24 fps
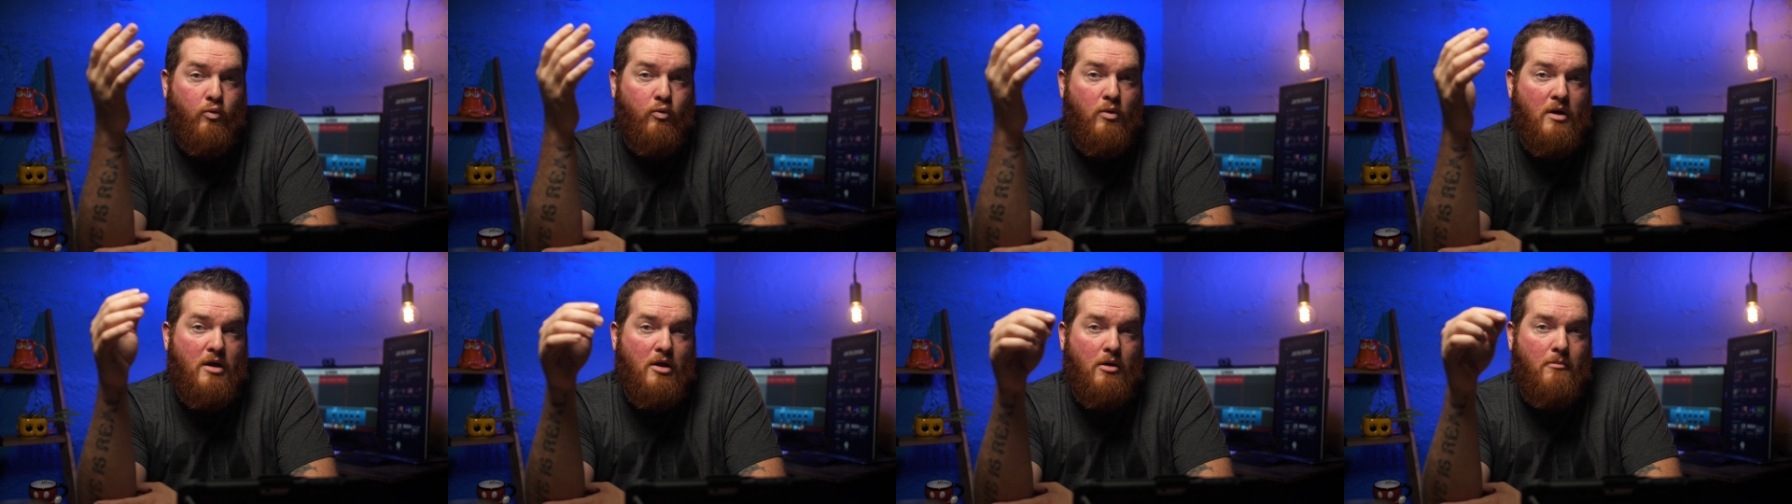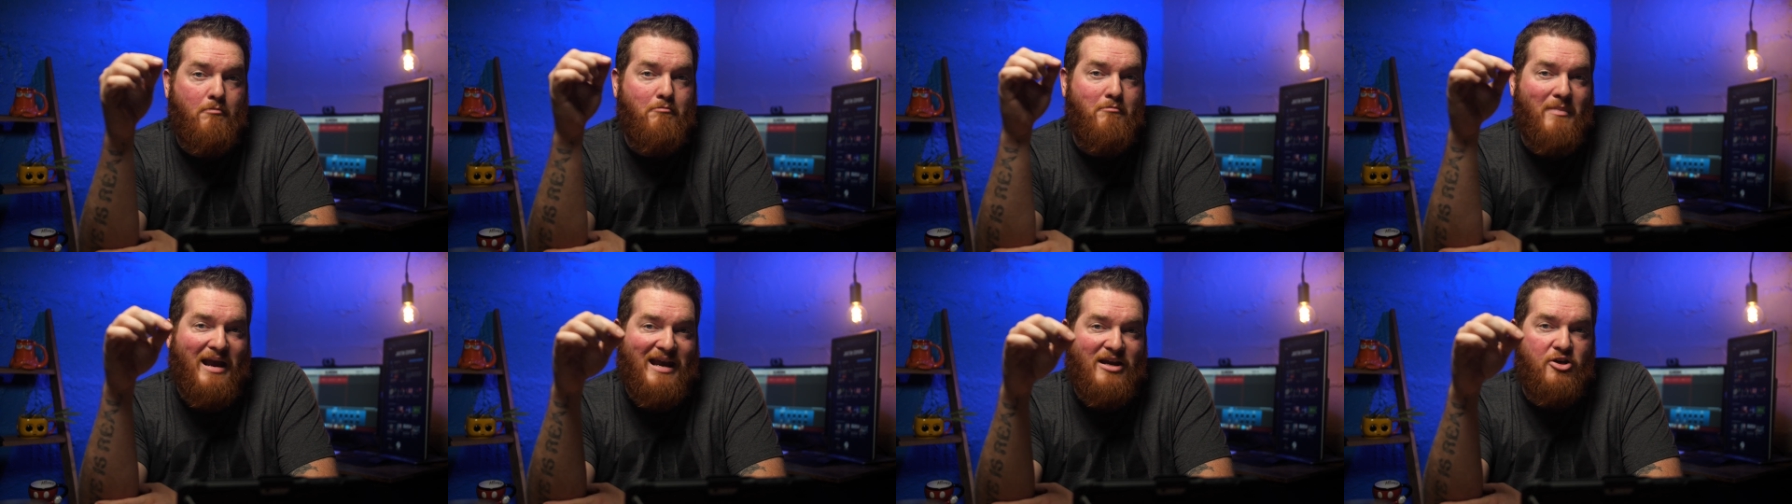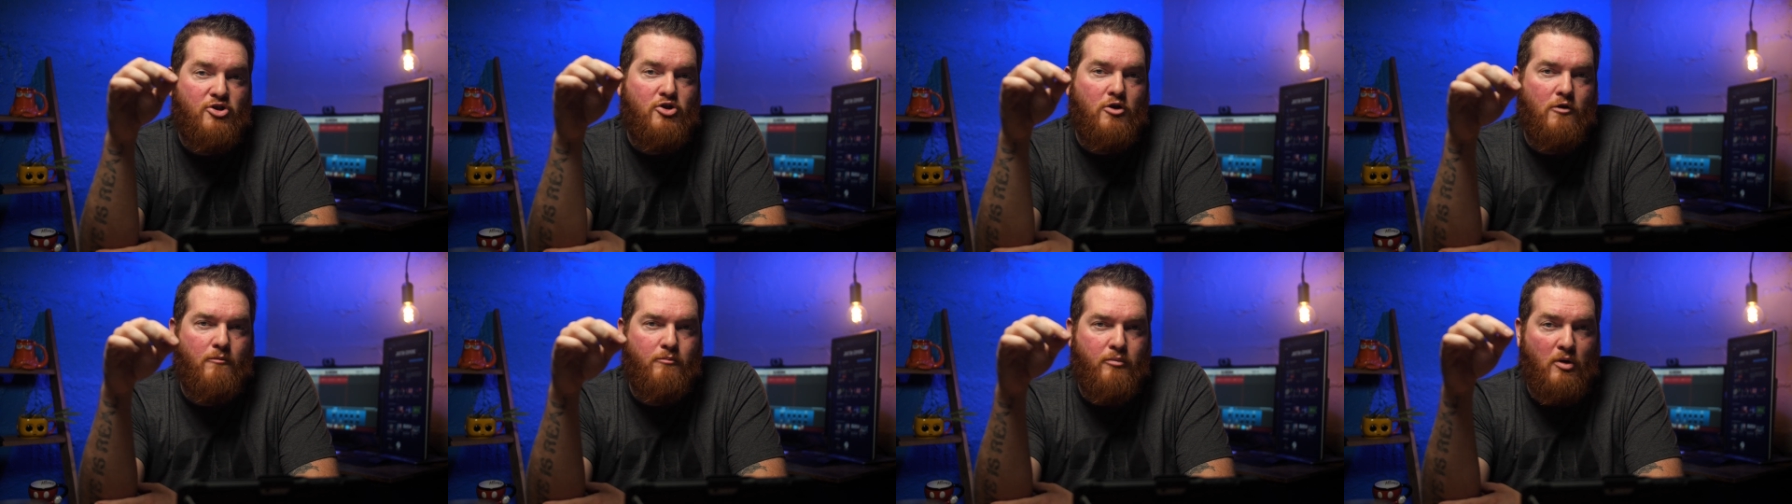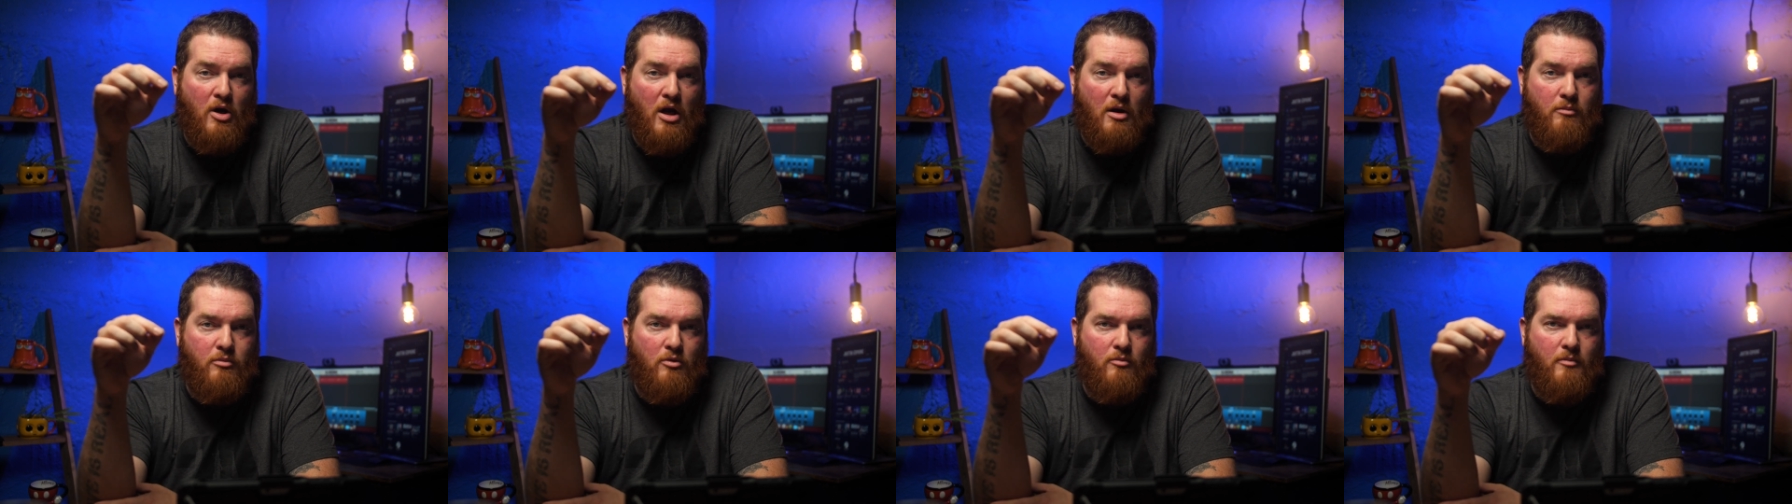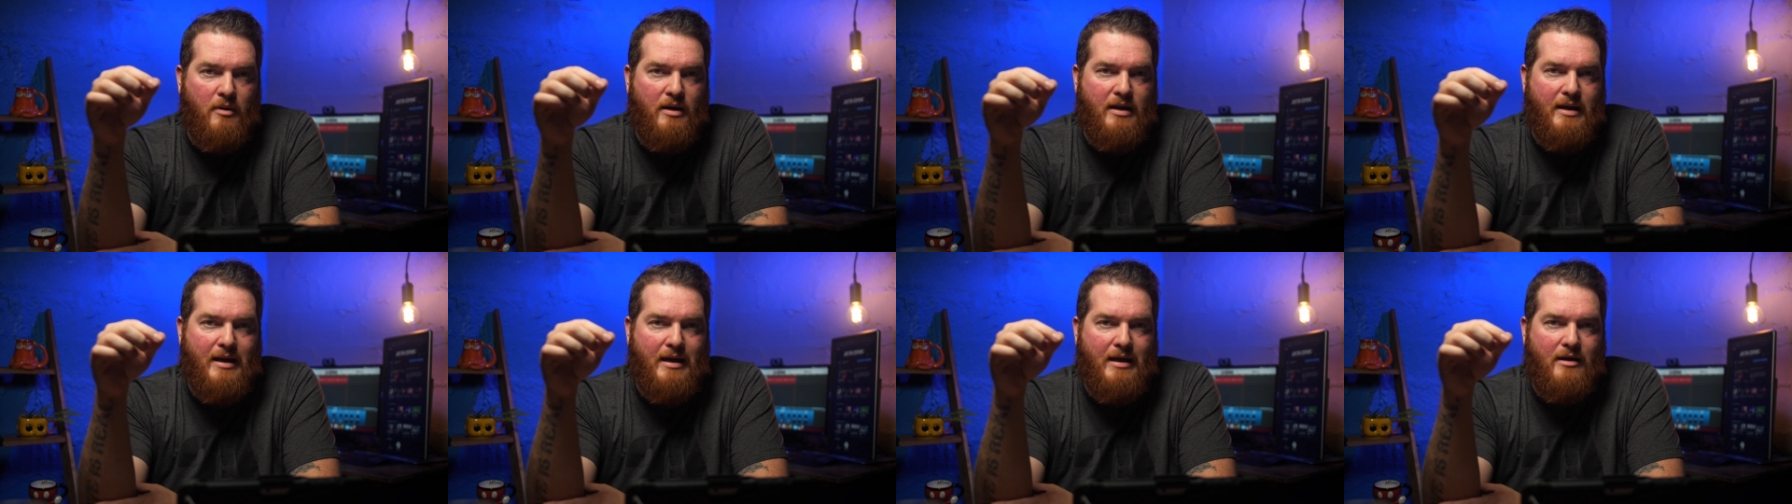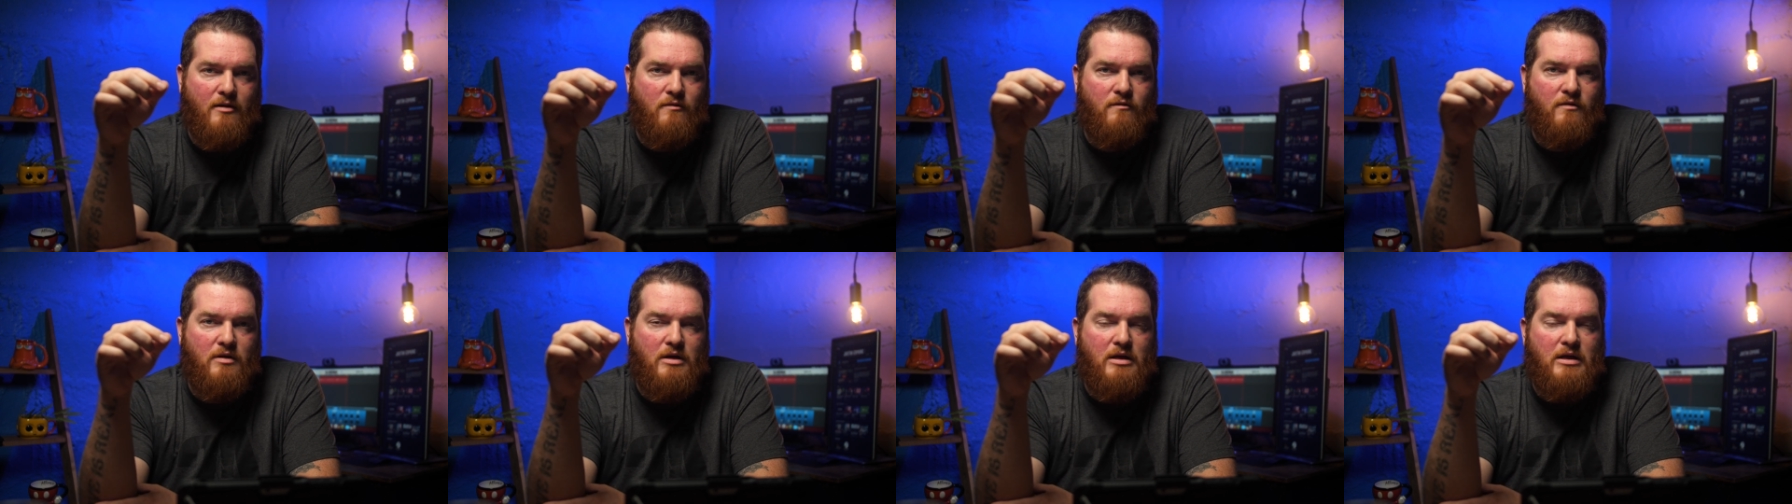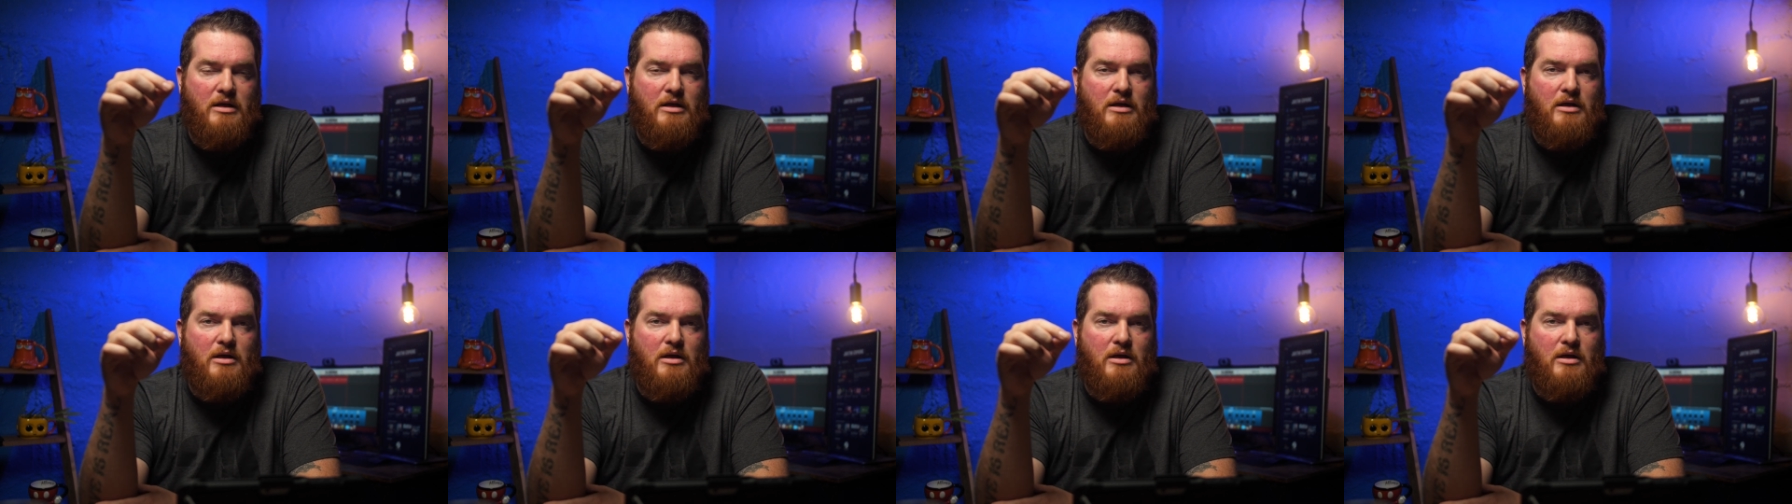real major problem I have.